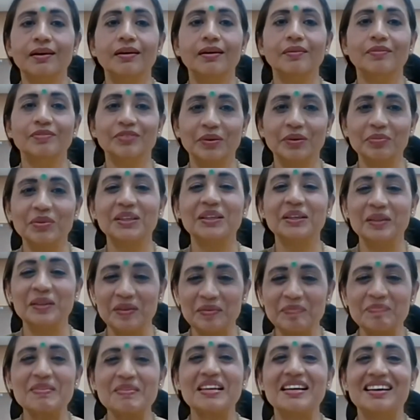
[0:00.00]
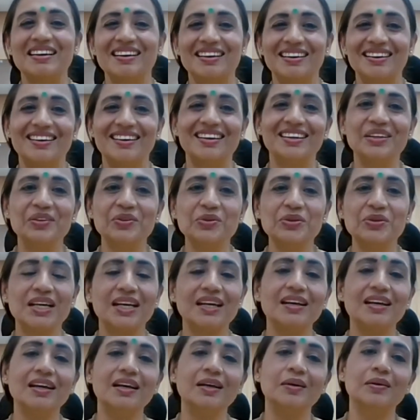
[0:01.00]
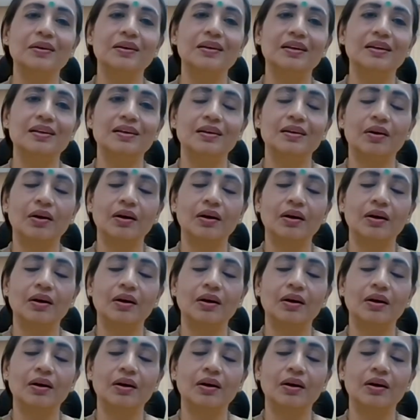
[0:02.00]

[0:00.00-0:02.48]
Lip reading: from the UD